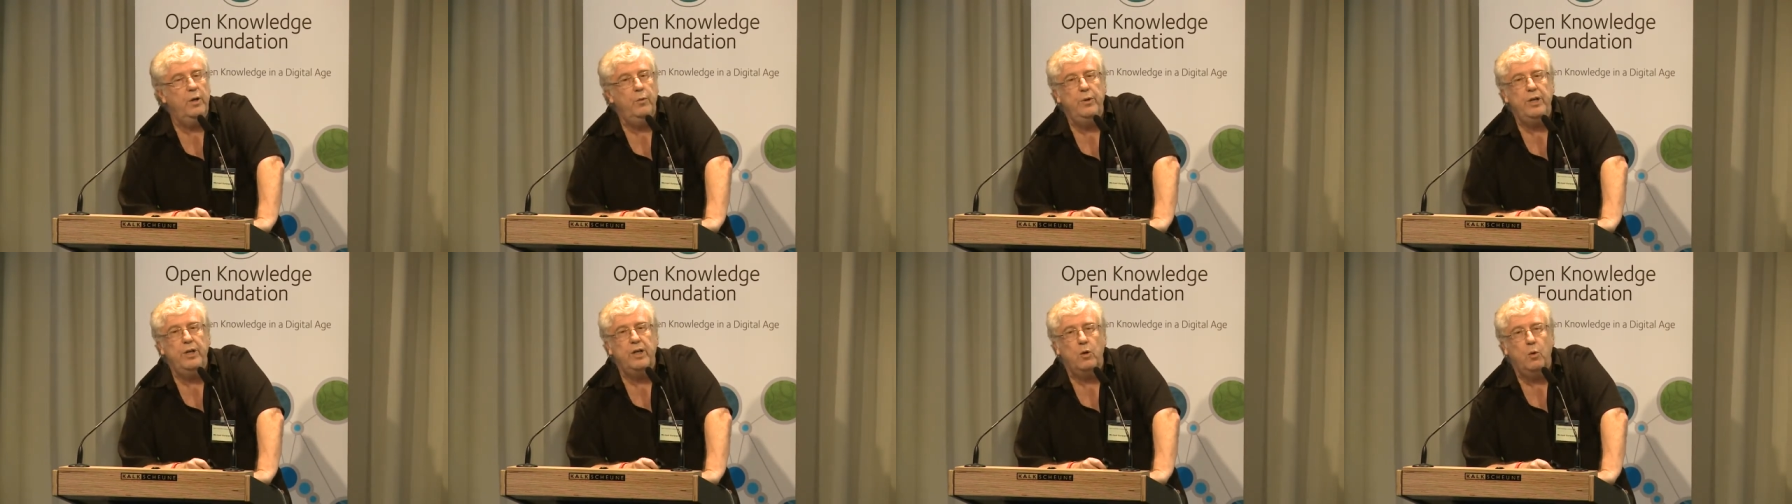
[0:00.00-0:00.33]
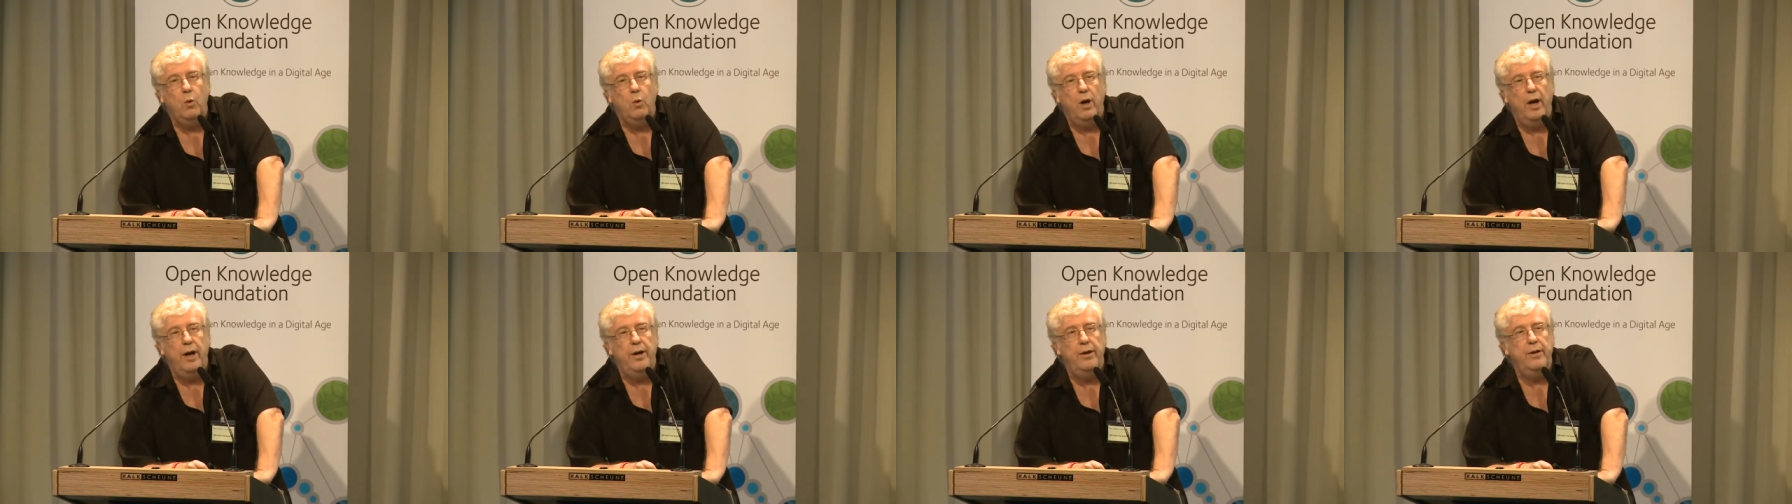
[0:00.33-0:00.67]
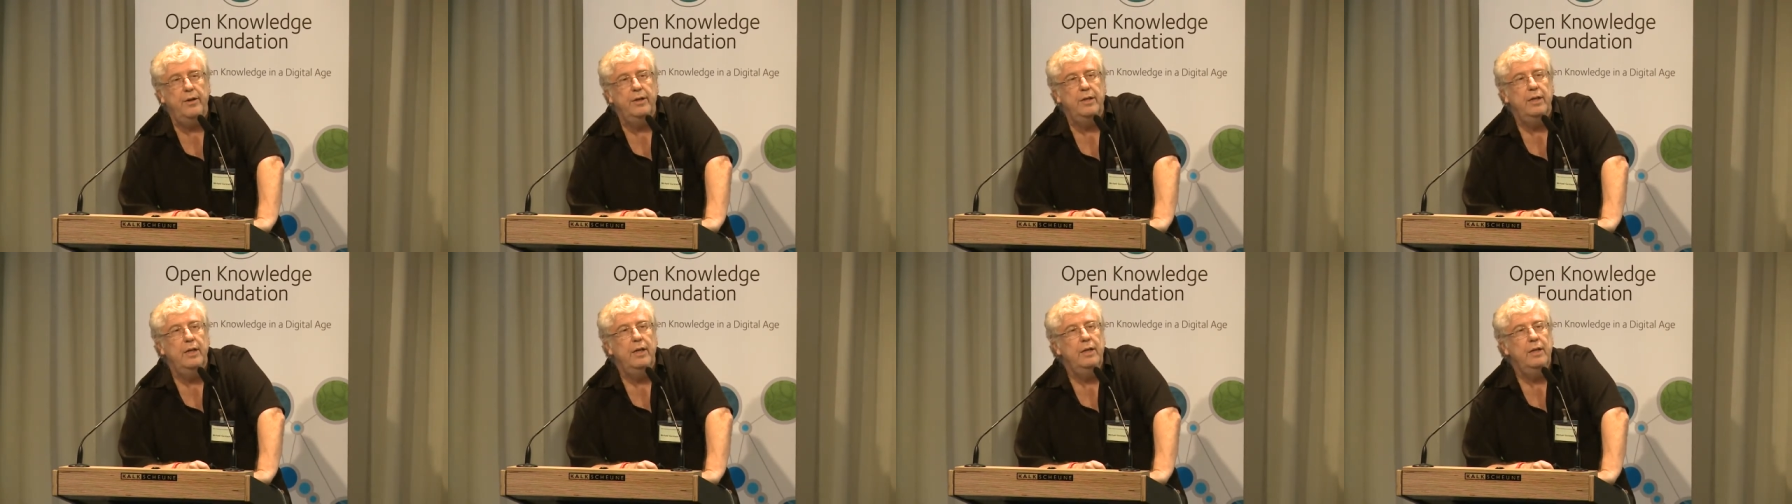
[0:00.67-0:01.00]

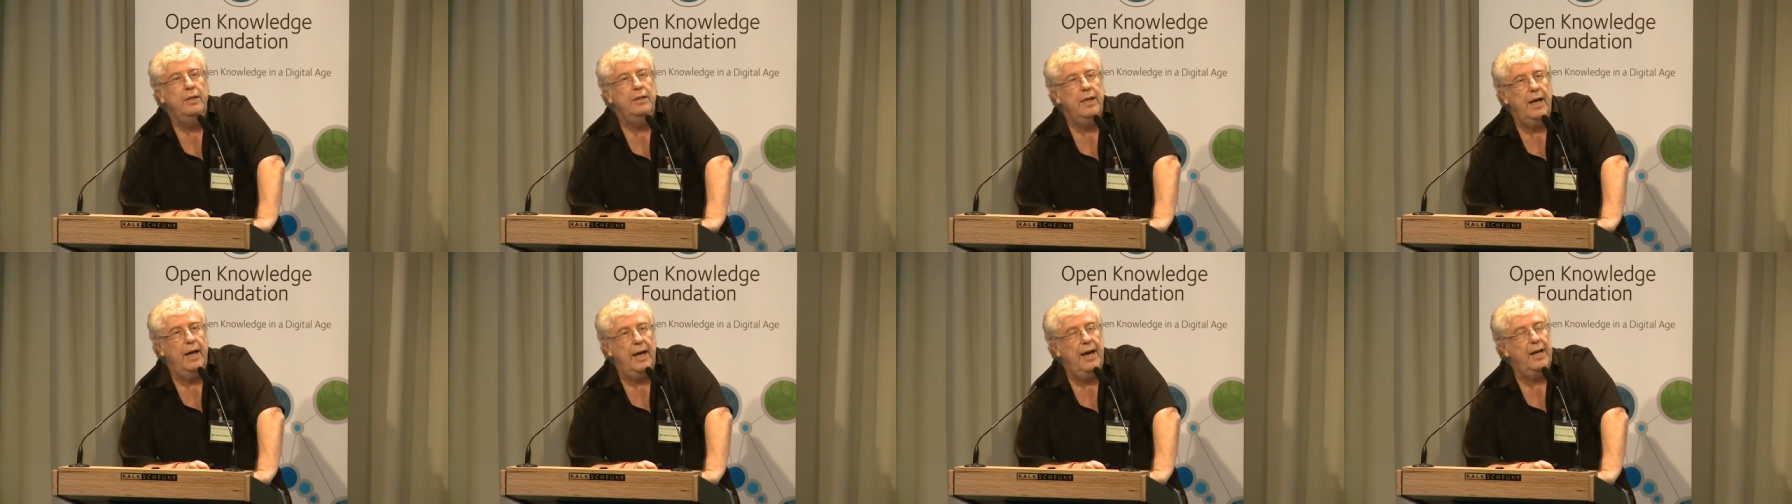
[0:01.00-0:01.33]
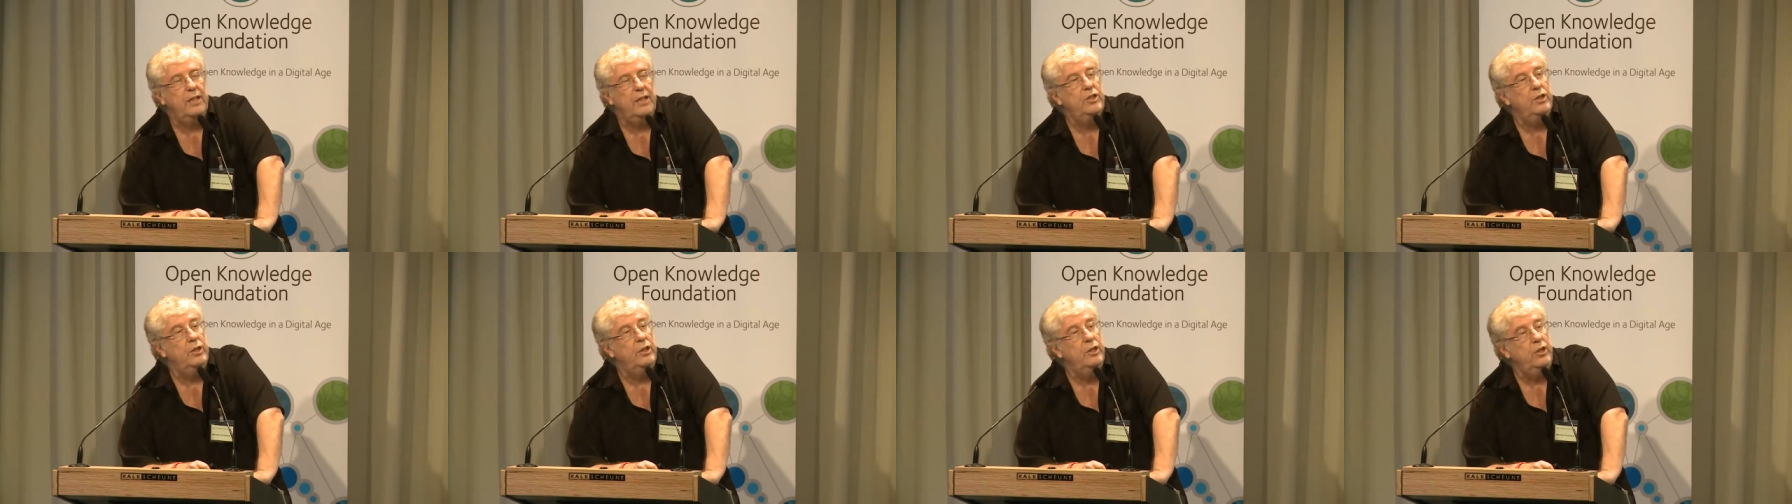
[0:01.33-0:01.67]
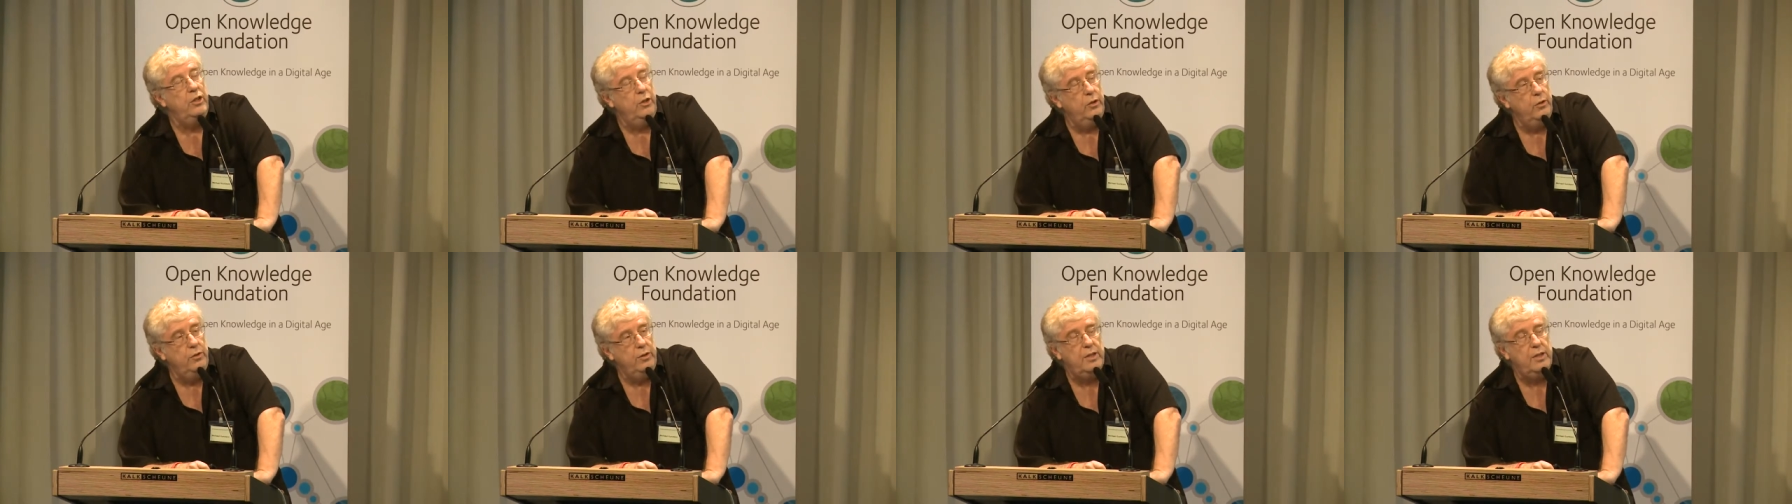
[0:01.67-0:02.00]
required to actually
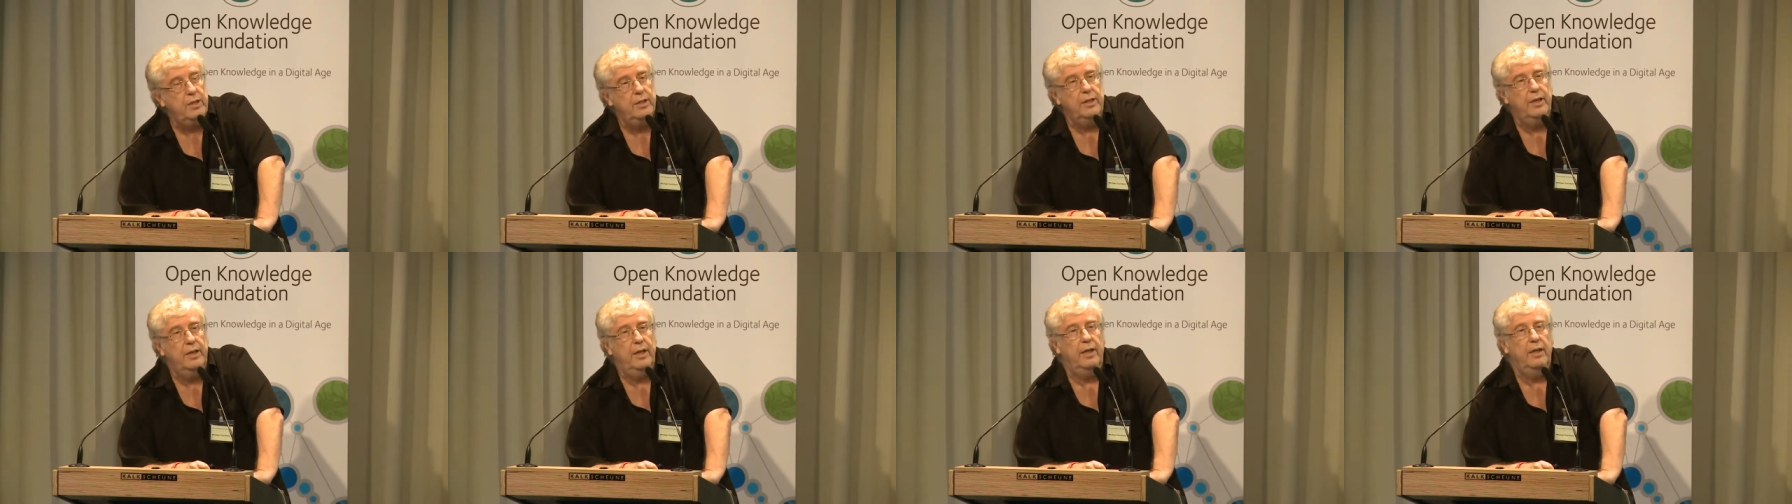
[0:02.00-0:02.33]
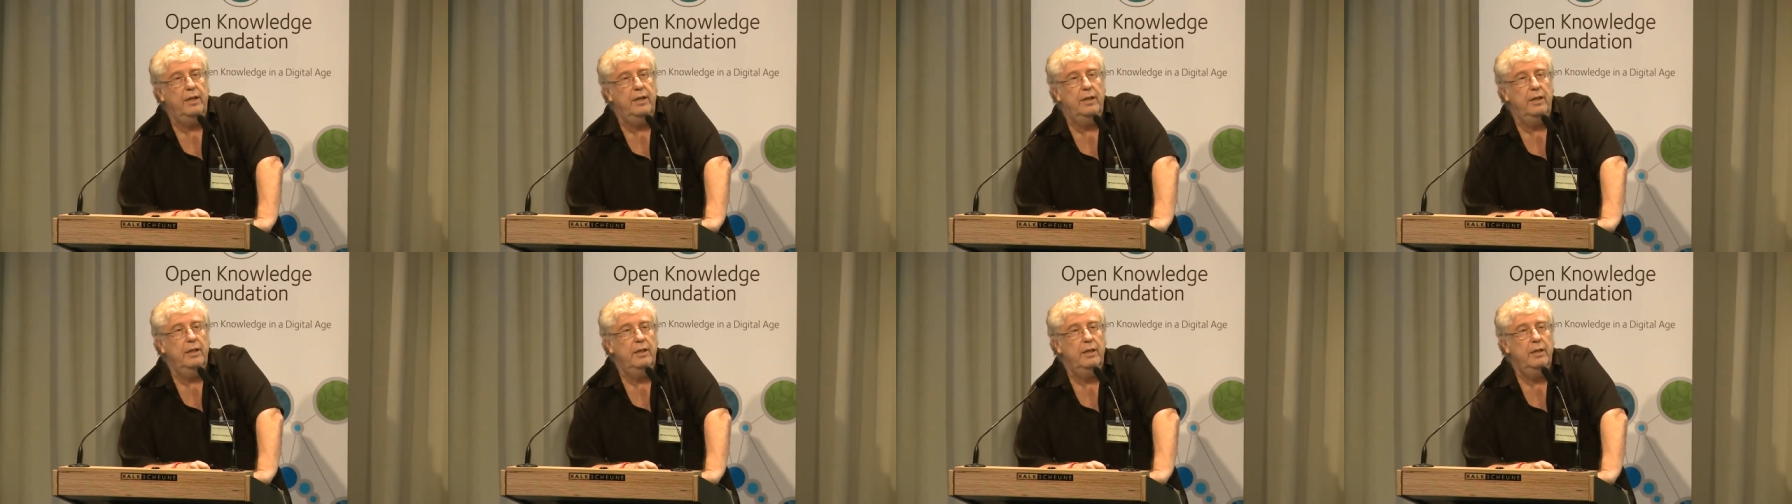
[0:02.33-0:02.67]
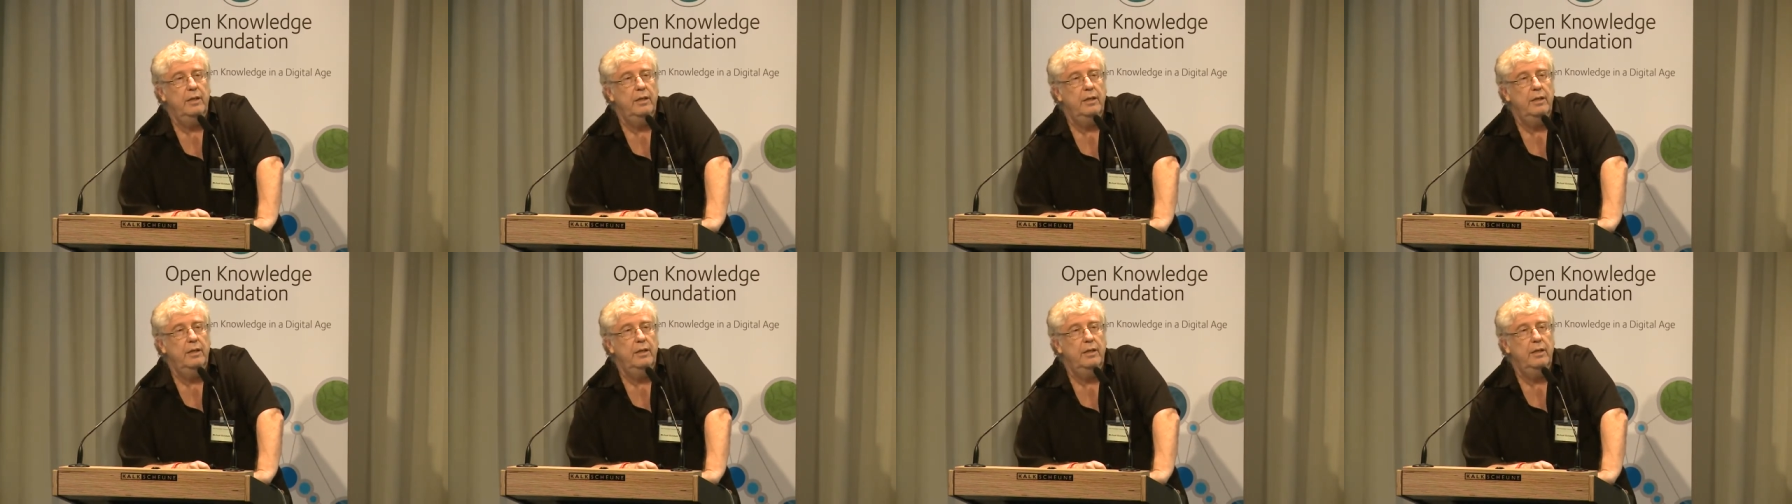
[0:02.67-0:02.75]
use the data,